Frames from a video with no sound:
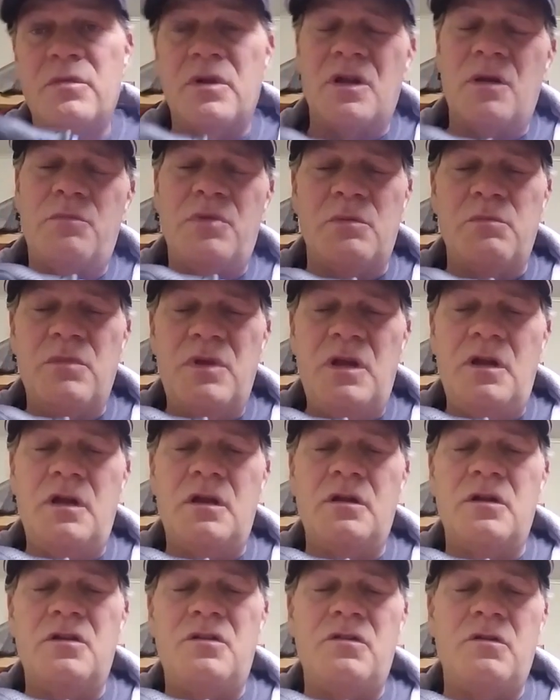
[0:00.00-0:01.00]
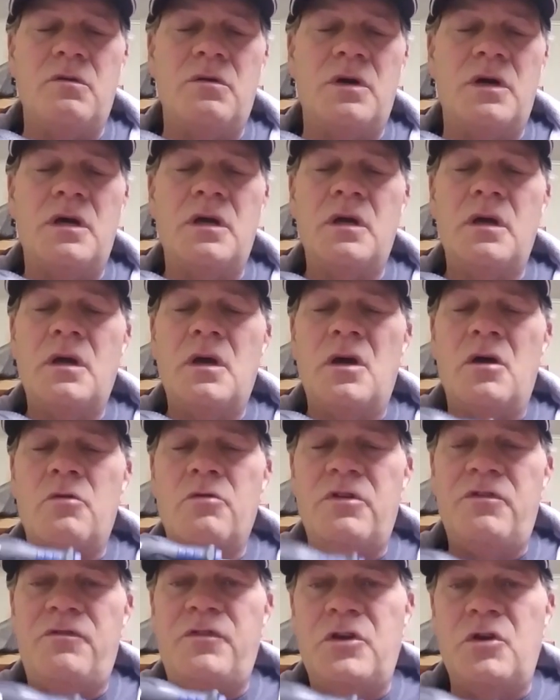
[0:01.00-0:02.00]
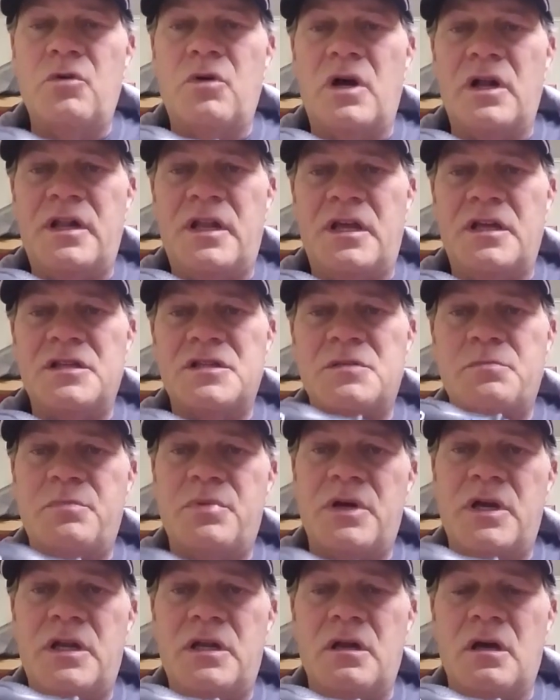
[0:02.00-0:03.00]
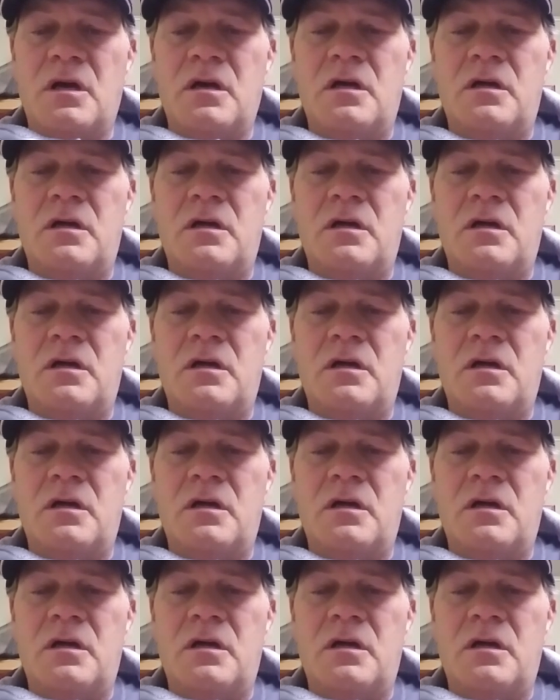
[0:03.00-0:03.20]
And I've been meaning to do a review on these, but